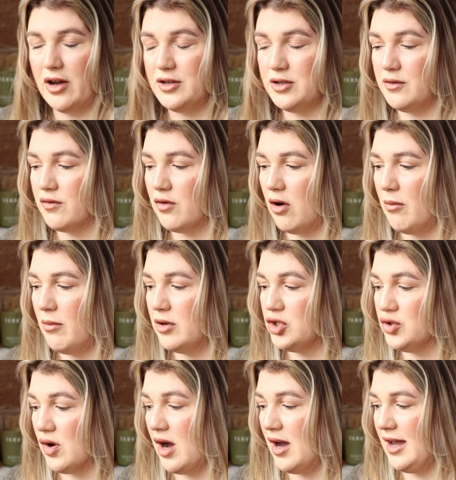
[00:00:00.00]
I do from
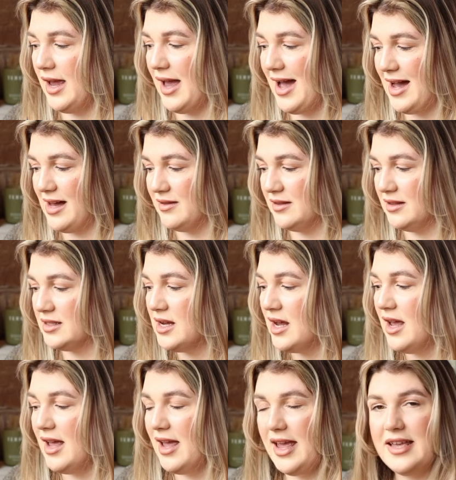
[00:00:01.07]
dry hands.
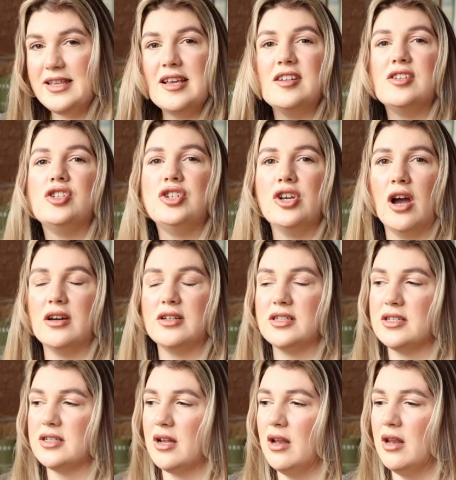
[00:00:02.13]
It is
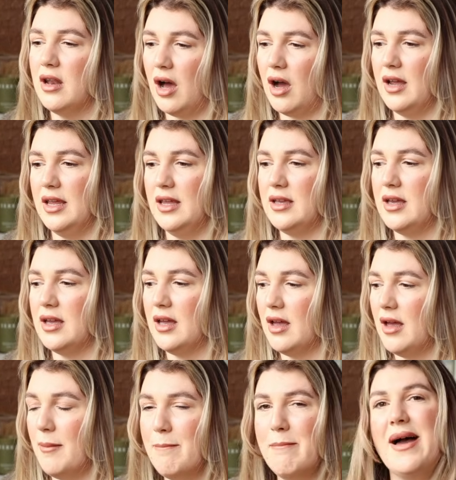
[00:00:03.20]
just like
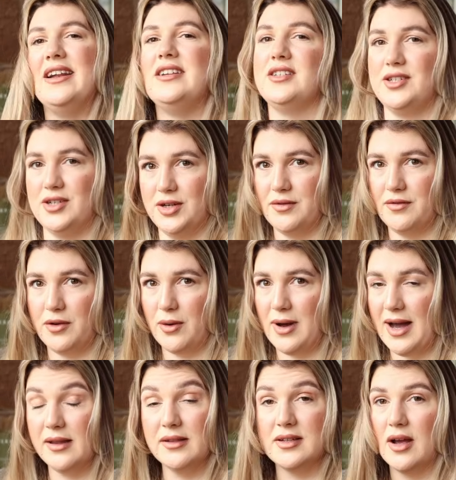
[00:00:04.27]
medicine for your
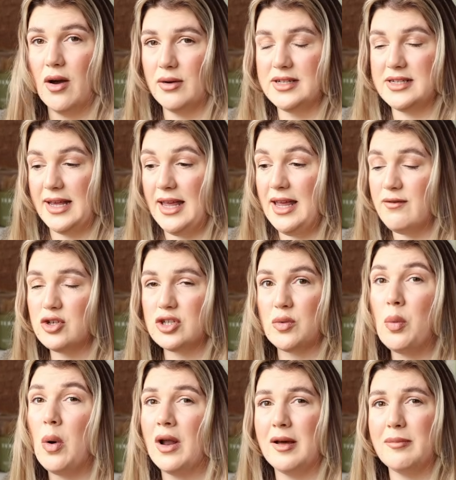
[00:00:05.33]
hands. It honestly, even just
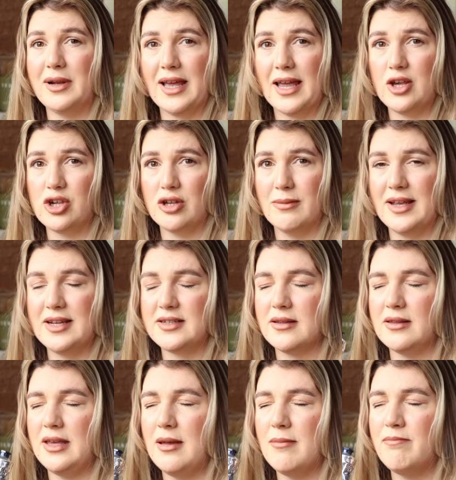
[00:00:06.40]
one application makes
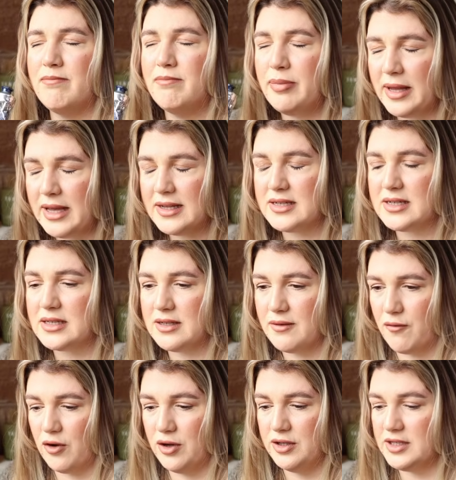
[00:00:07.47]
the biggest
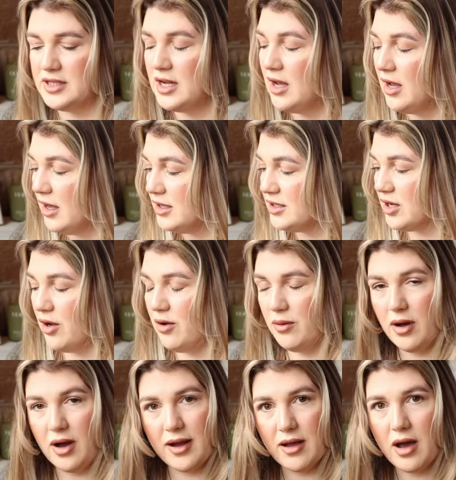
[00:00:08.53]
difference. So
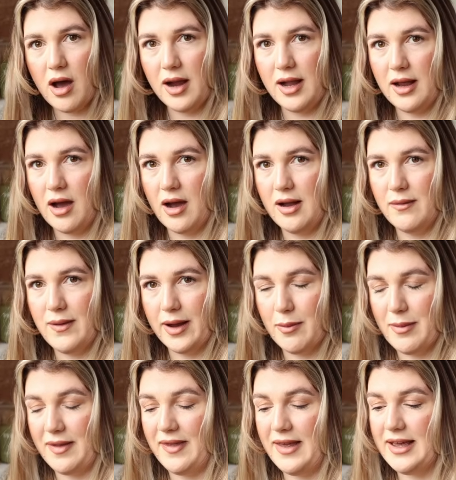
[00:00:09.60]
I highly
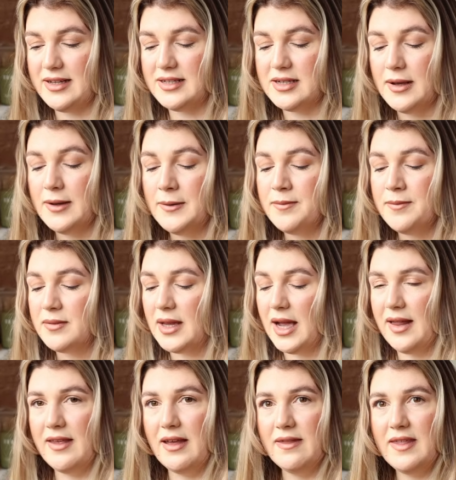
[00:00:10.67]
recommend this.
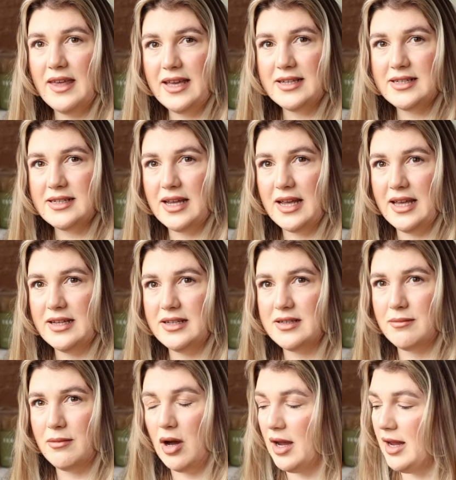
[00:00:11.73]
And then this
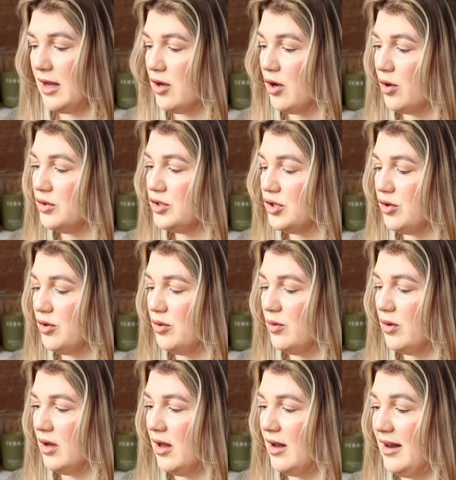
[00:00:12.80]
is my
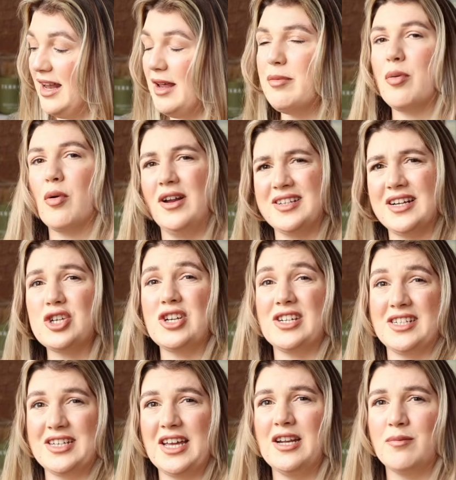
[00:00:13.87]
go-to lip product. It's actually a
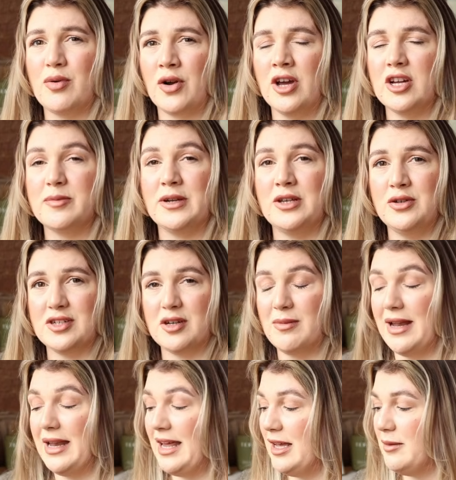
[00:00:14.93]
skin product, but I use it on
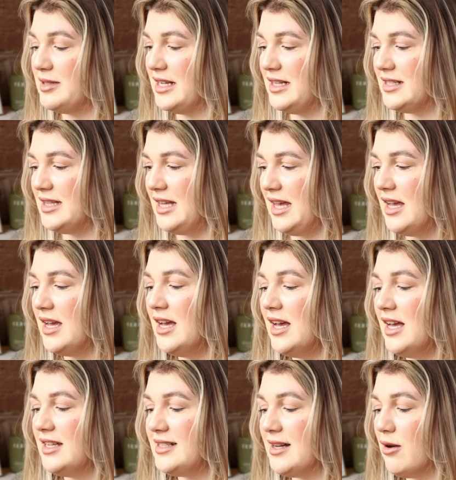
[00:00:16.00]
my lips. It's the
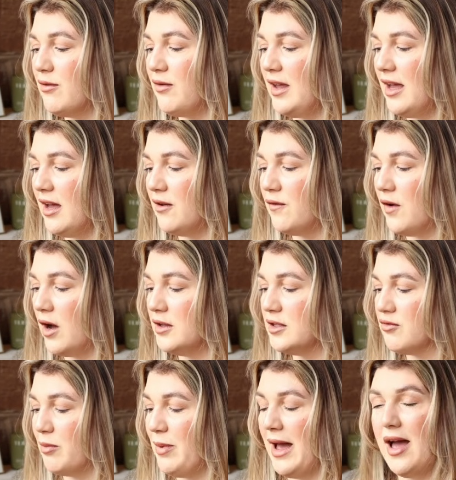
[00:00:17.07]
CeraVe
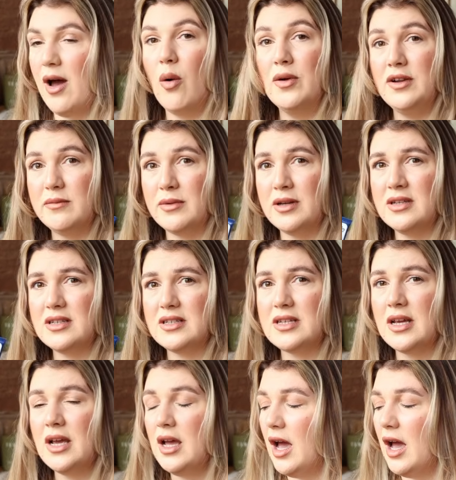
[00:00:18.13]
Advanced Repair Ointment.